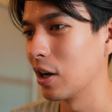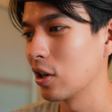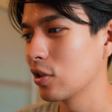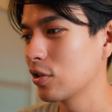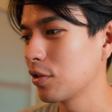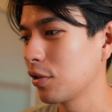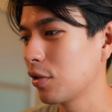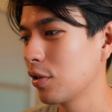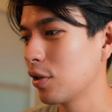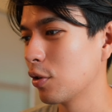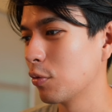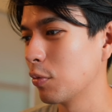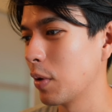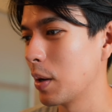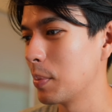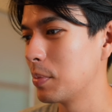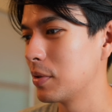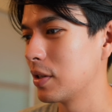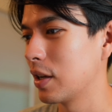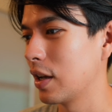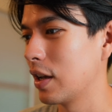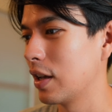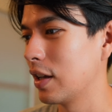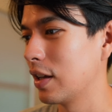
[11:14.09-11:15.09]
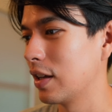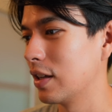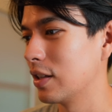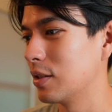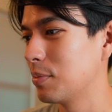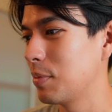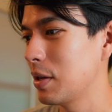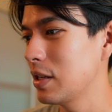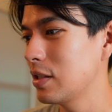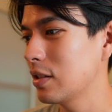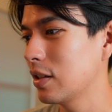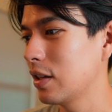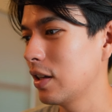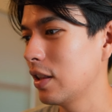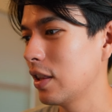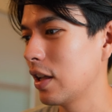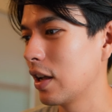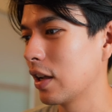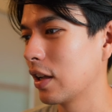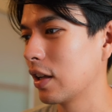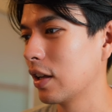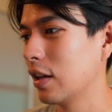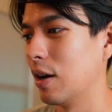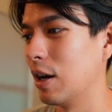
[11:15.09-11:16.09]
I'll show you their website. It's basically
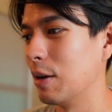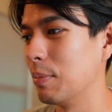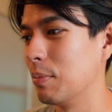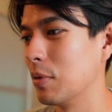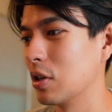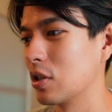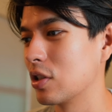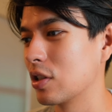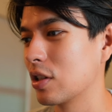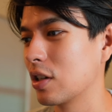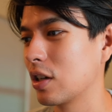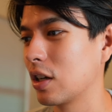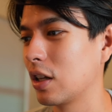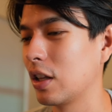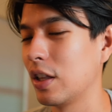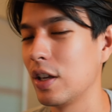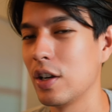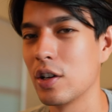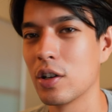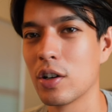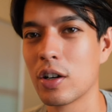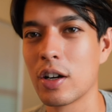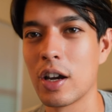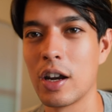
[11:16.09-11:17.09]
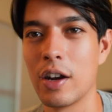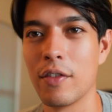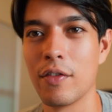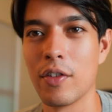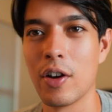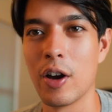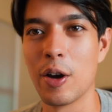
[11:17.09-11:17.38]
like a much cleaner kind of